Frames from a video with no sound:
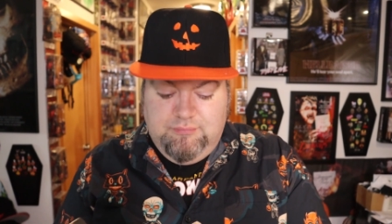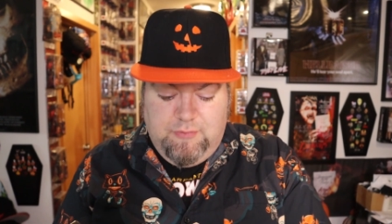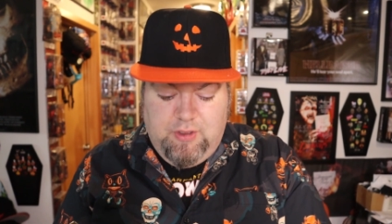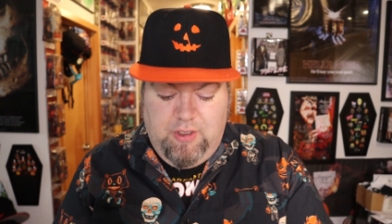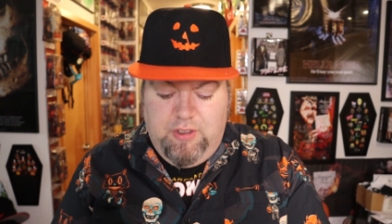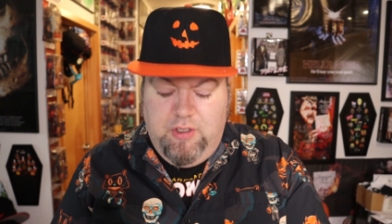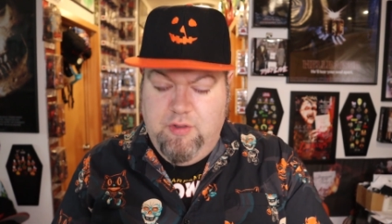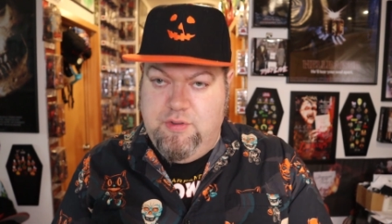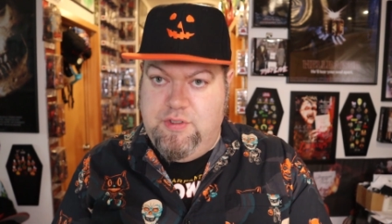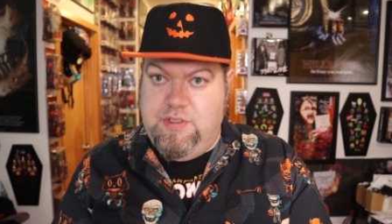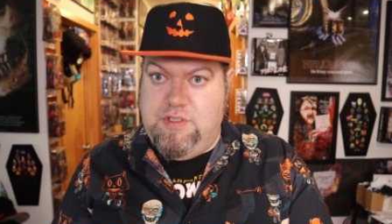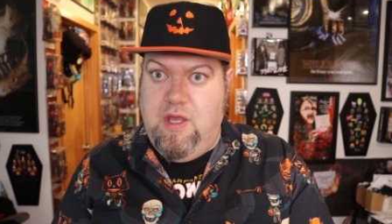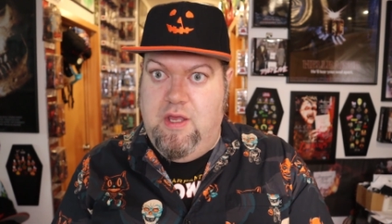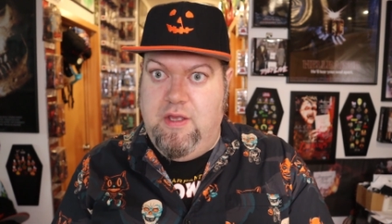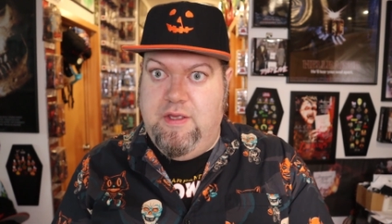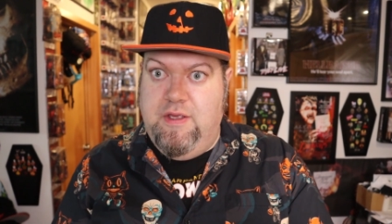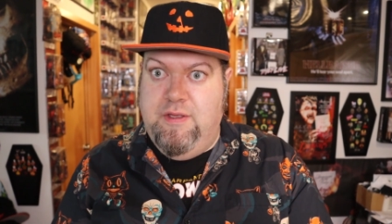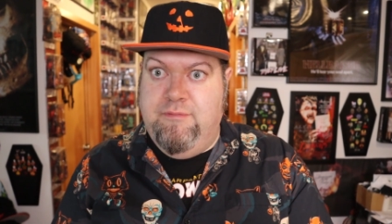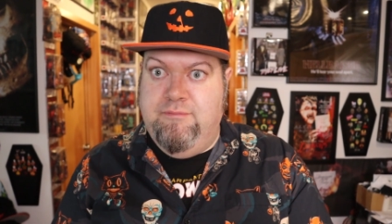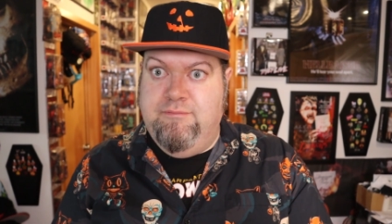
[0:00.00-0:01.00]
I know,
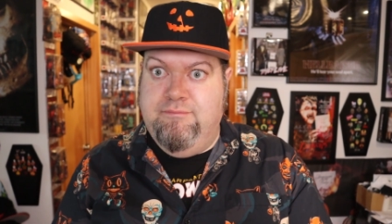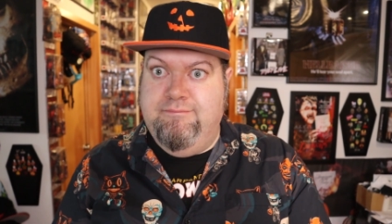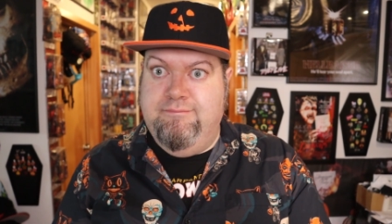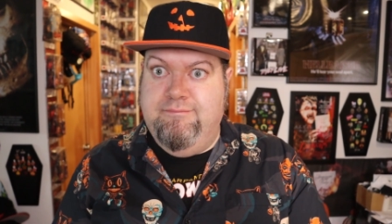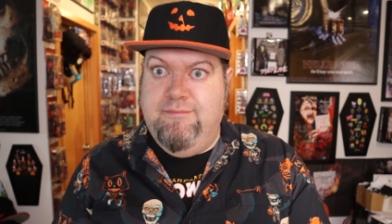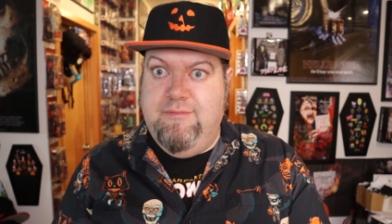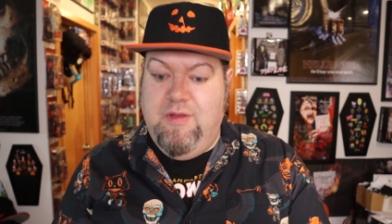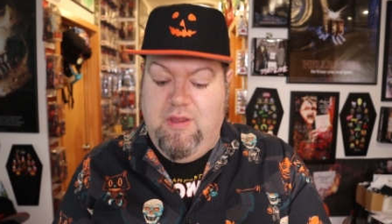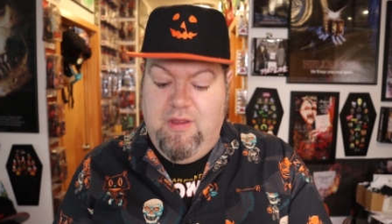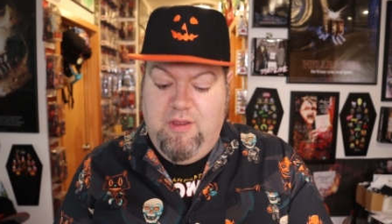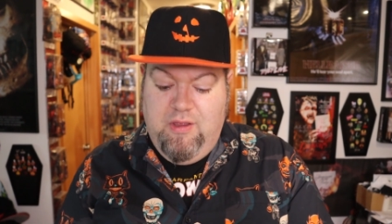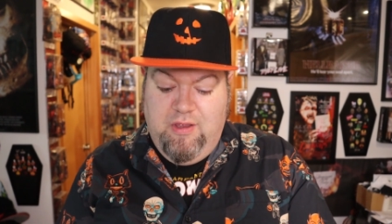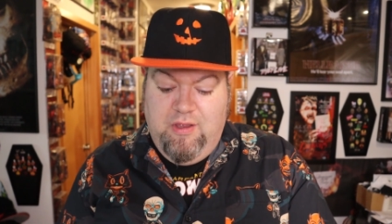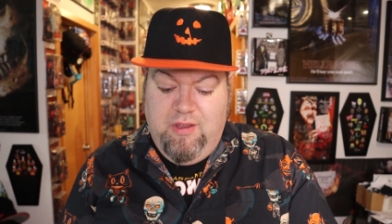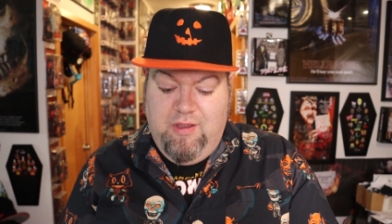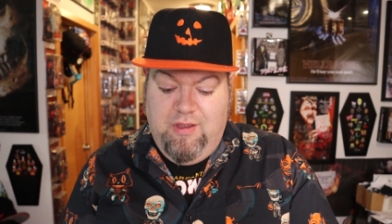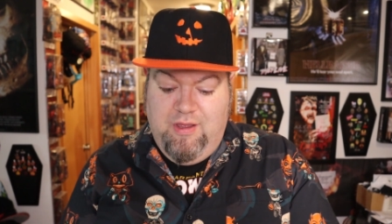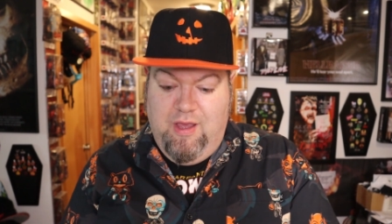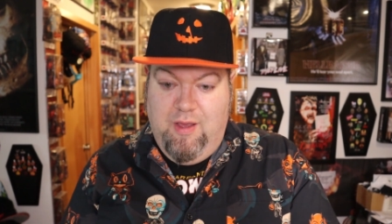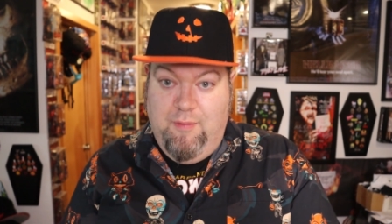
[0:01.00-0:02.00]
shocking.
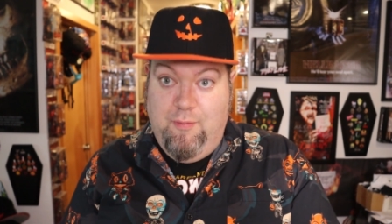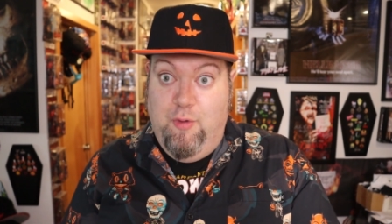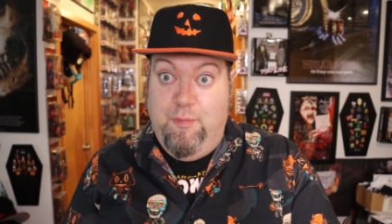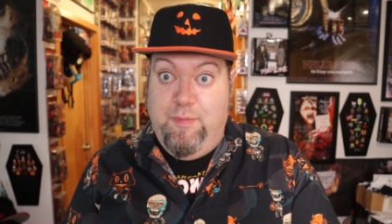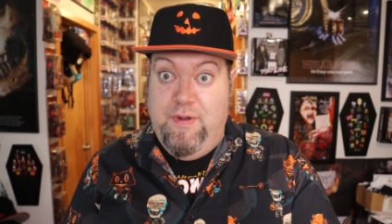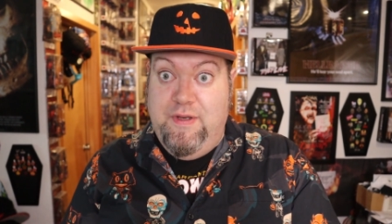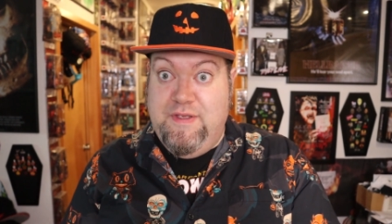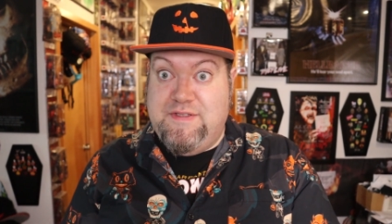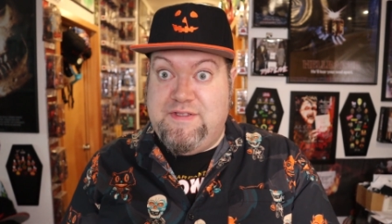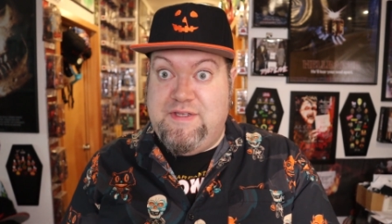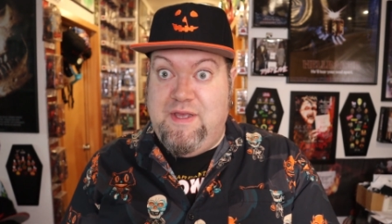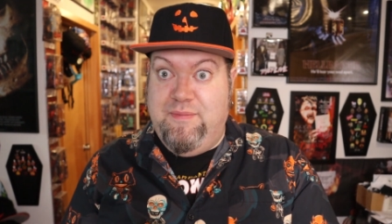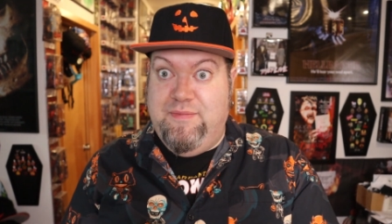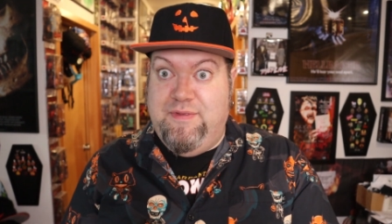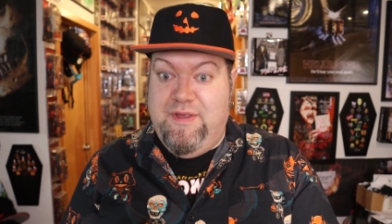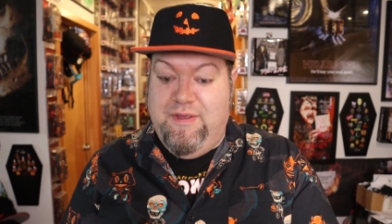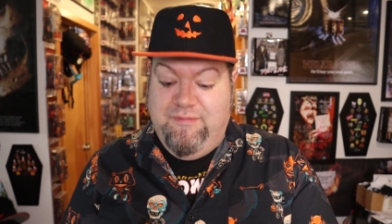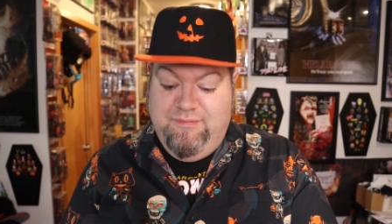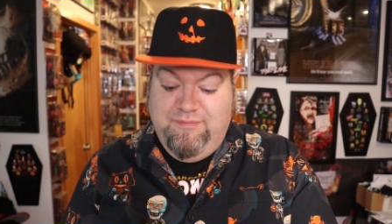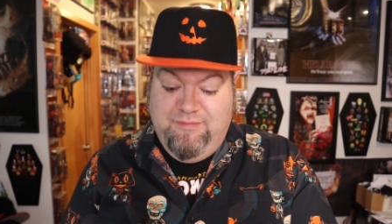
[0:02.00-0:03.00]
I'm opening
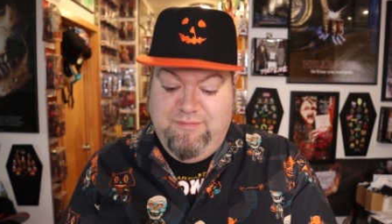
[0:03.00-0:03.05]
something.